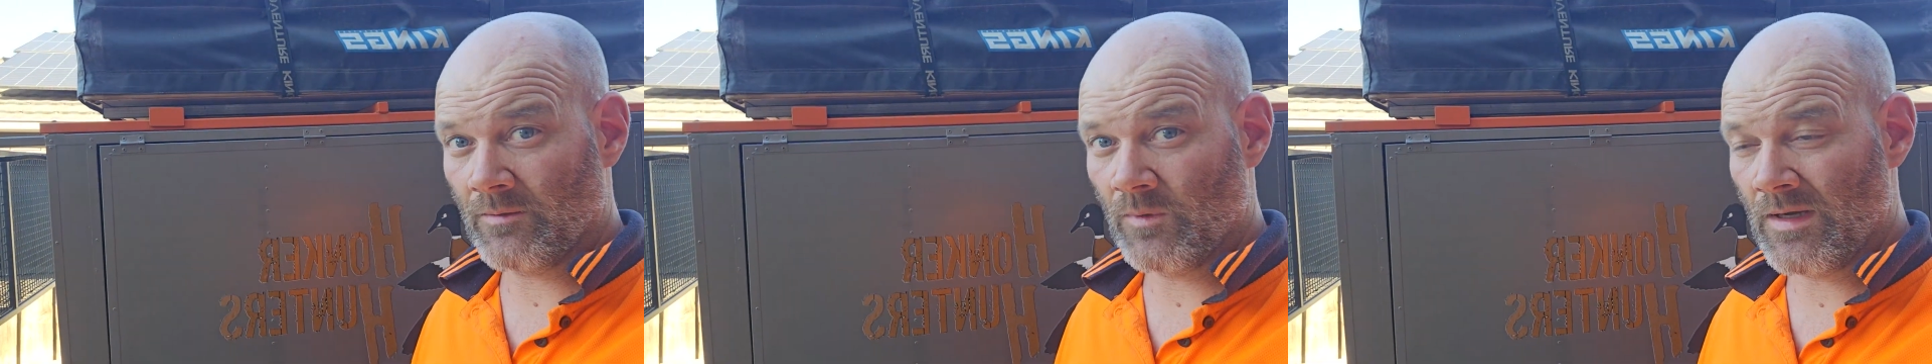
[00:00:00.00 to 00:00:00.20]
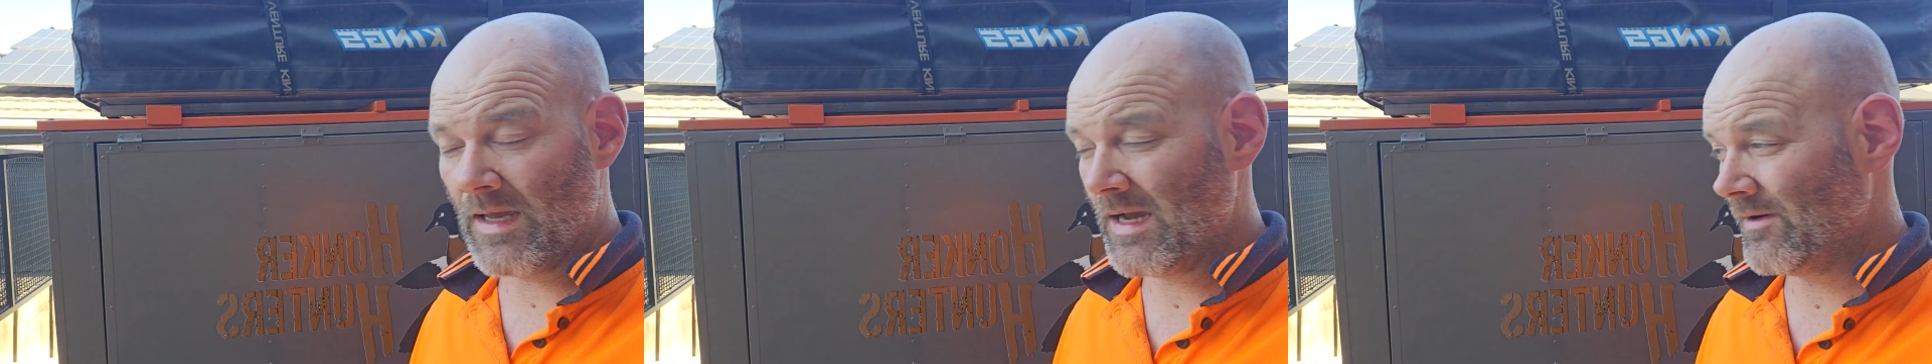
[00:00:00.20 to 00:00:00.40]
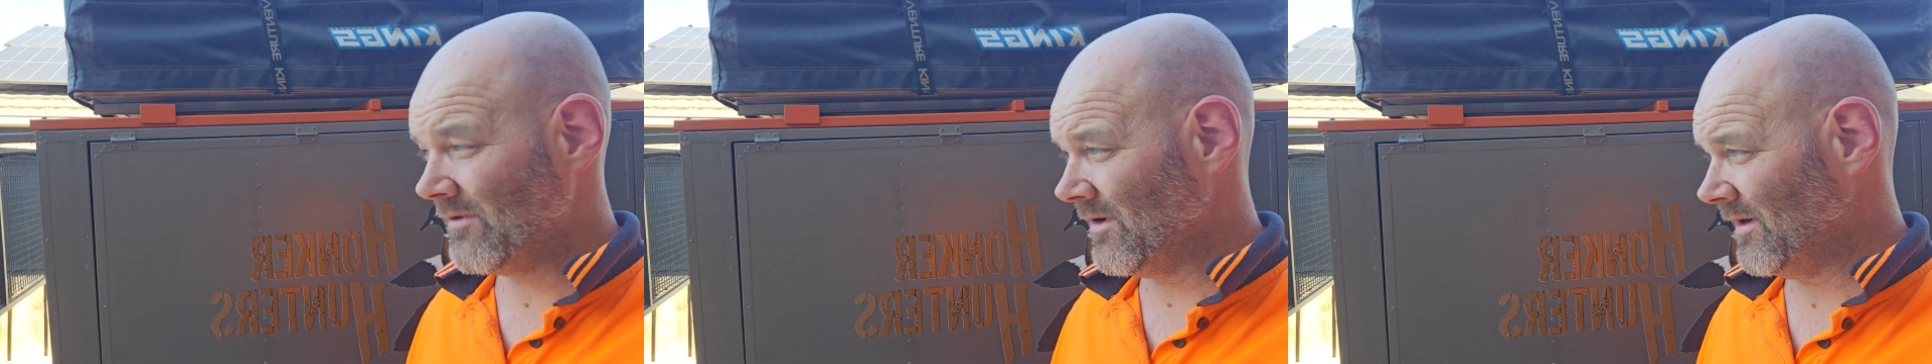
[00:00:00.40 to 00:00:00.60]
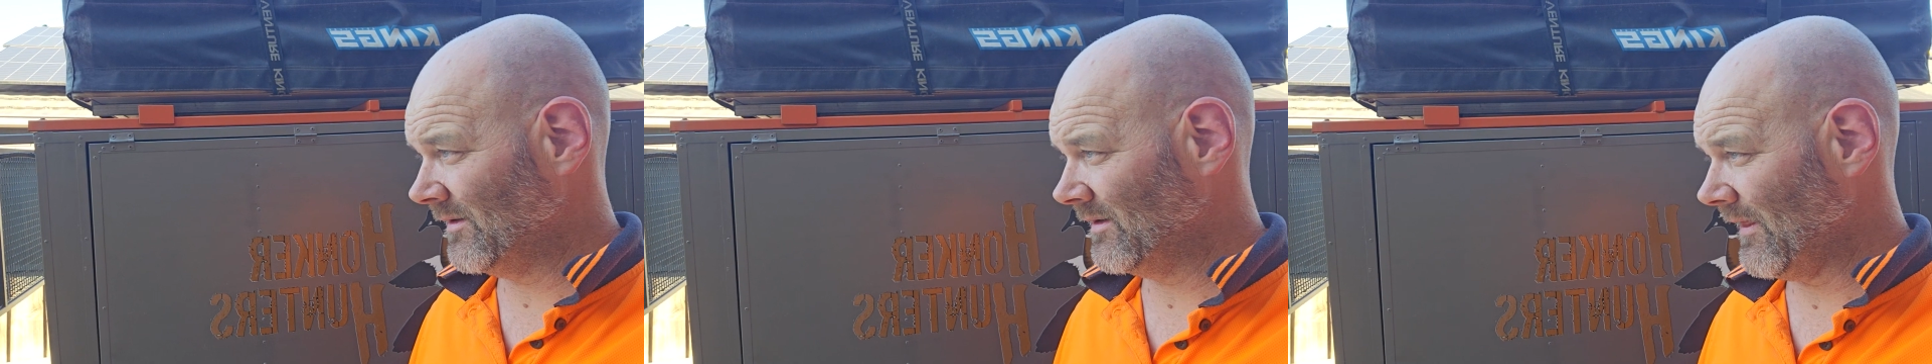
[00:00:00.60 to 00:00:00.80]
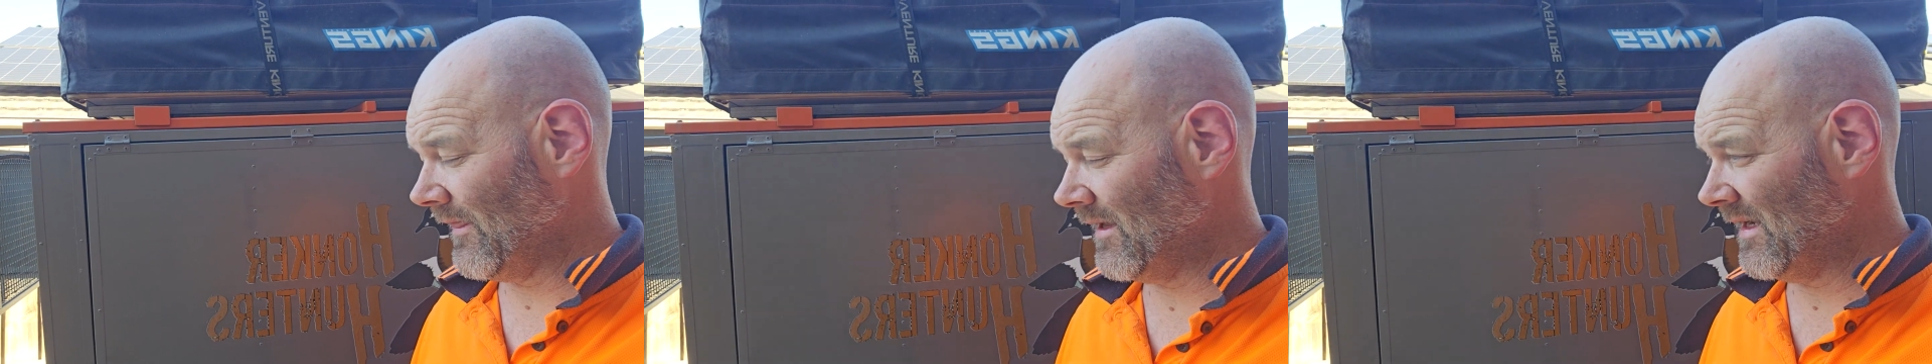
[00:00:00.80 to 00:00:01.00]
We are
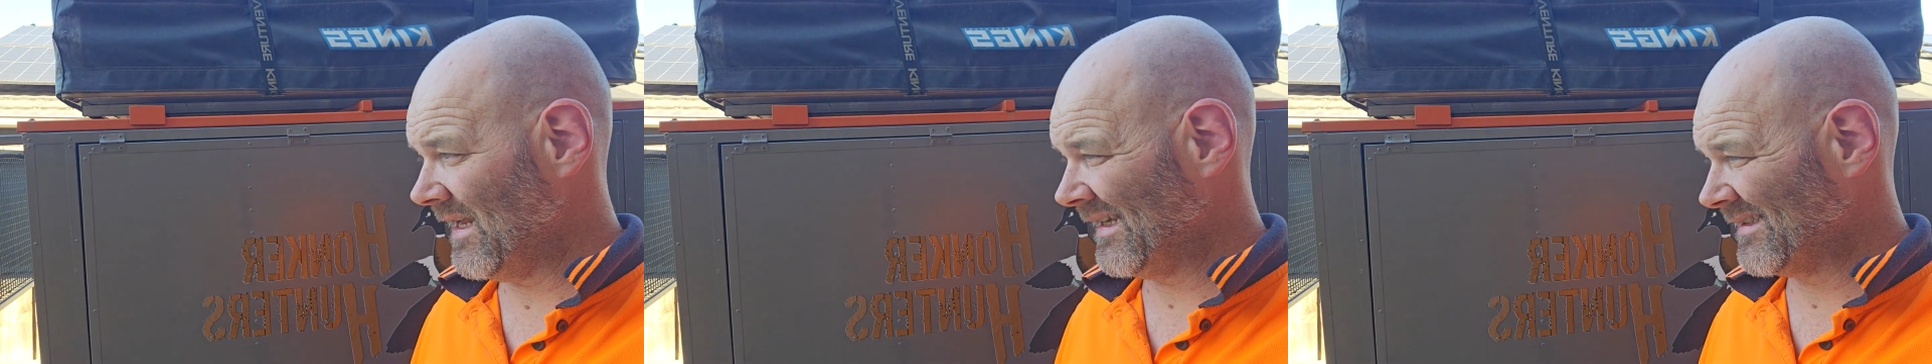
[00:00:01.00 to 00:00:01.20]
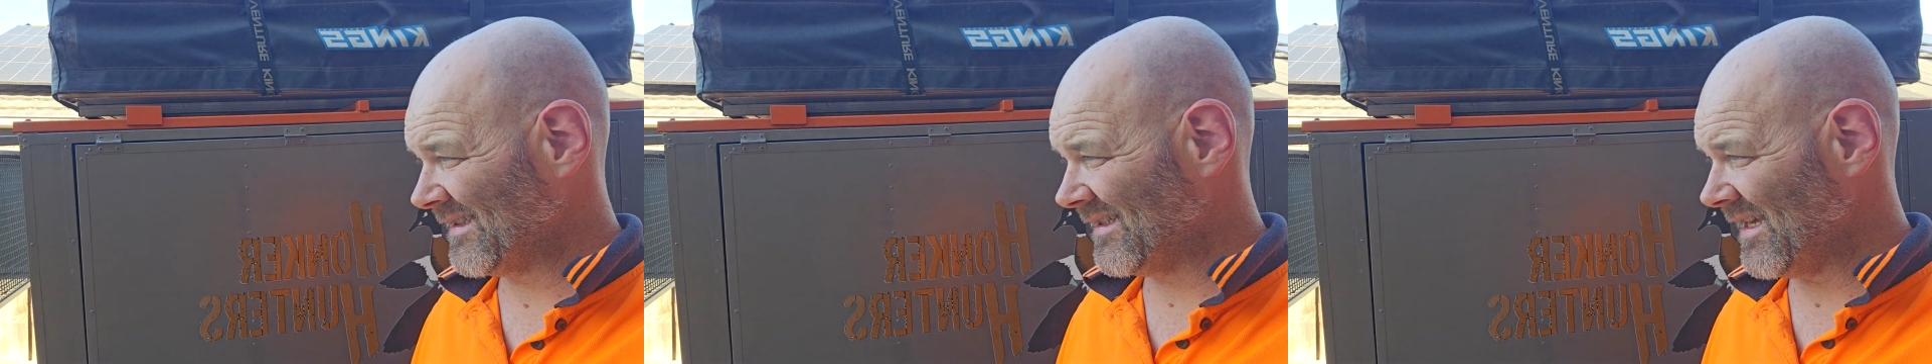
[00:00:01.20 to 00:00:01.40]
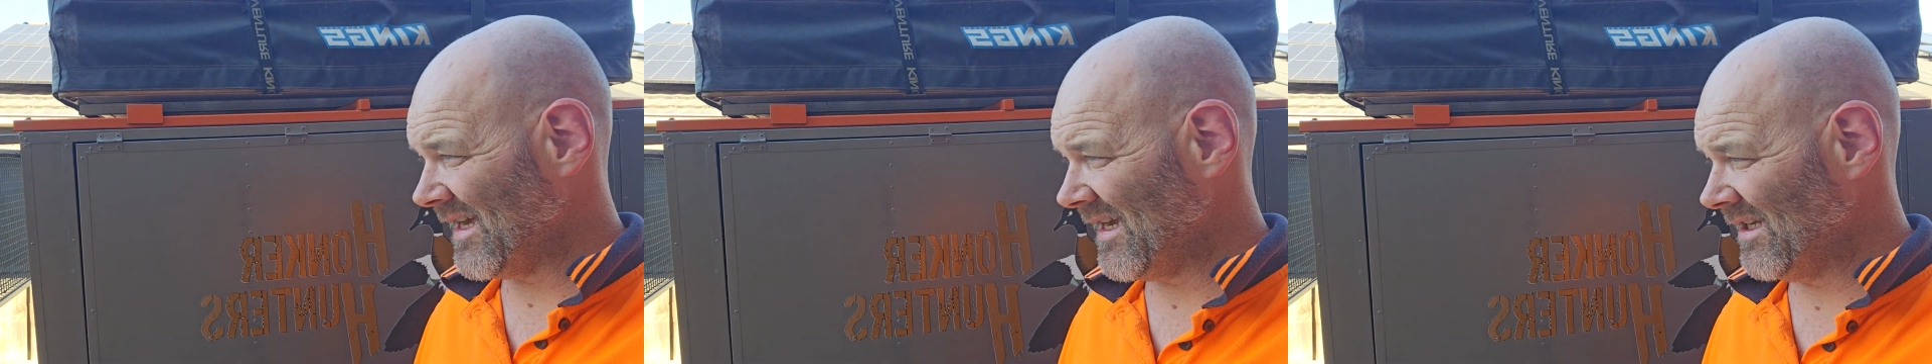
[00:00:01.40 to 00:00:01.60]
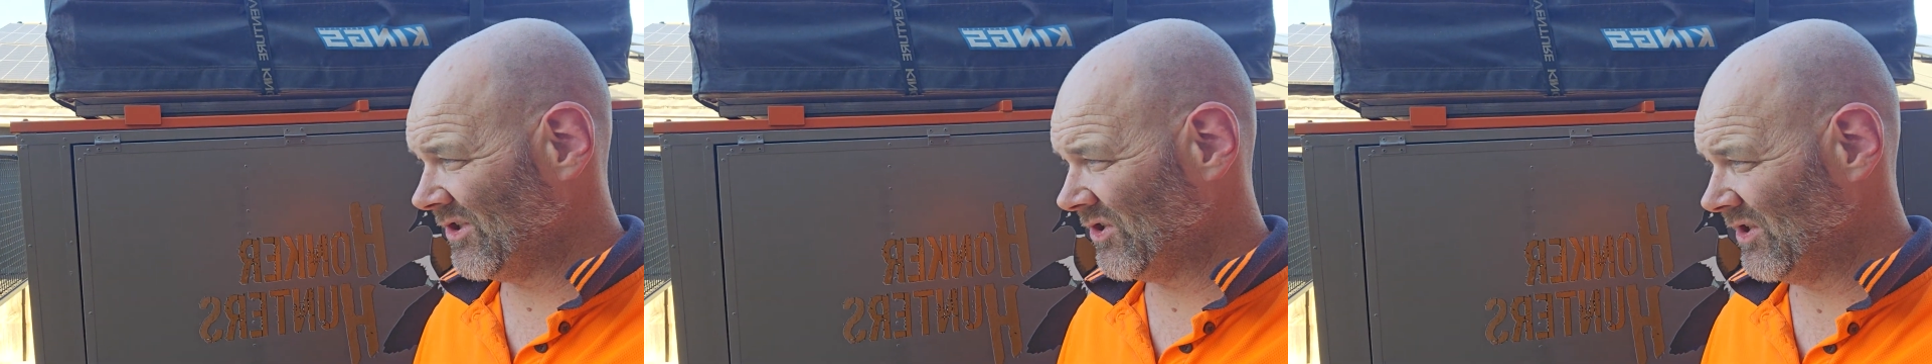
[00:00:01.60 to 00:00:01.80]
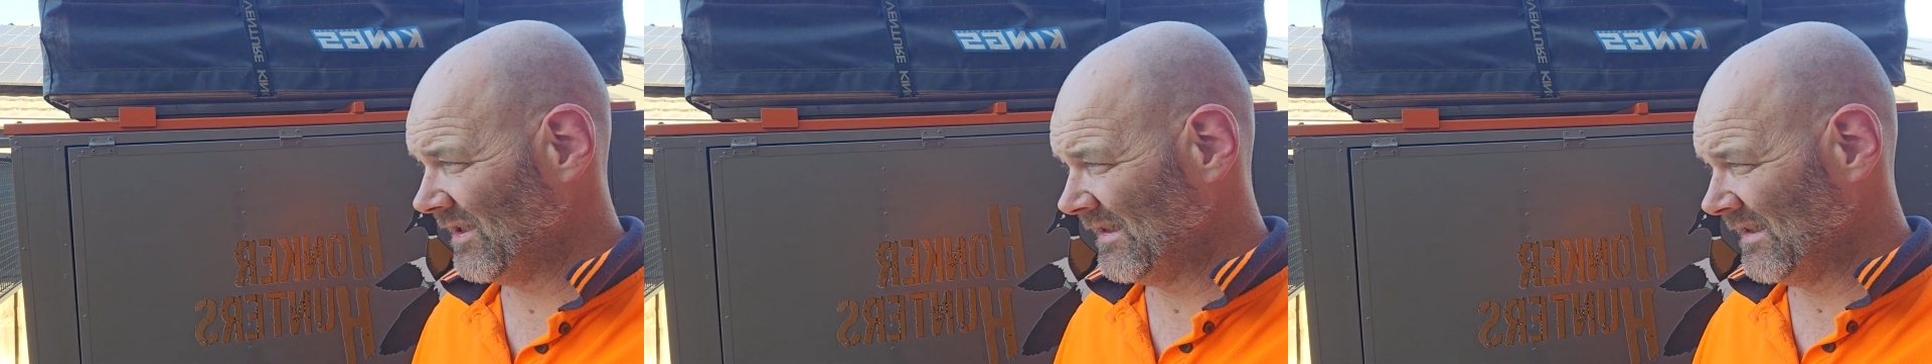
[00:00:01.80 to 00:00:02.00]
on the next
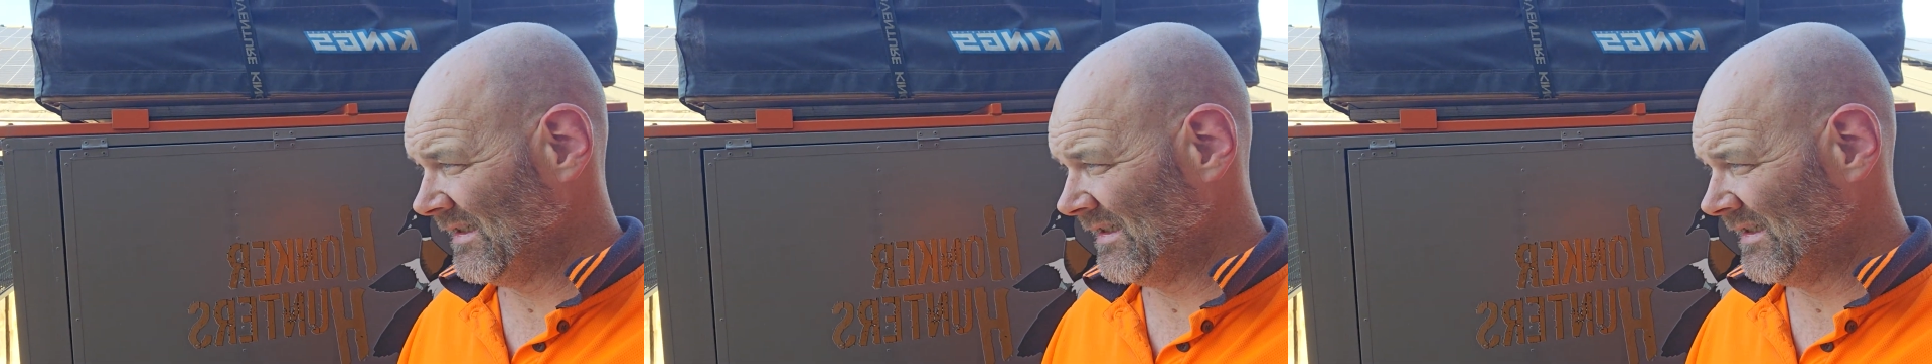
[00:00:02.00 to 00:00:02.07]
stage.